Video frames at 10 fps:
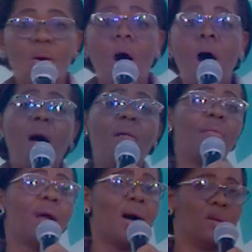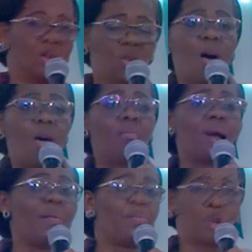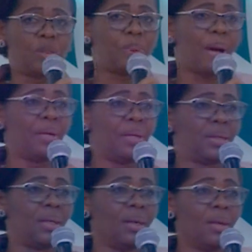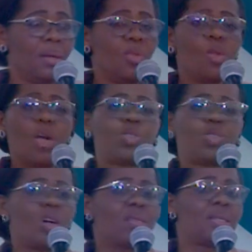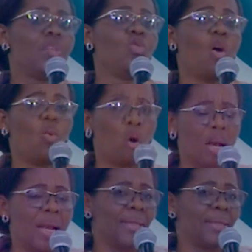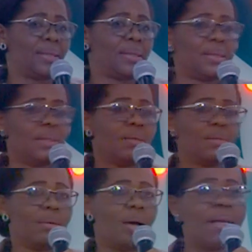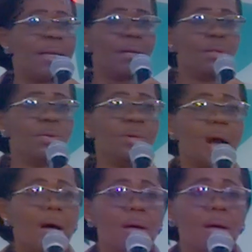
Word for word: All round, all round prosperity. Not just in your wallet. Hallelujah.